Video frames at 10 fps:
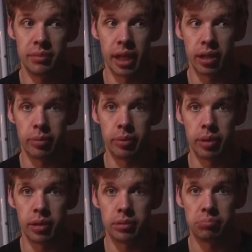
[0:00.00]
I could be
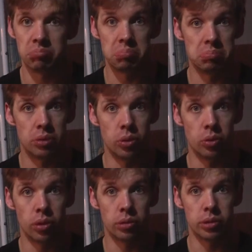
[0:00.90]
wrong. Who
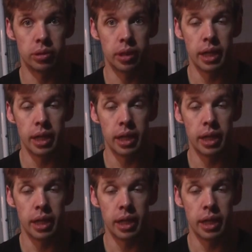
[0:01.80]
knows?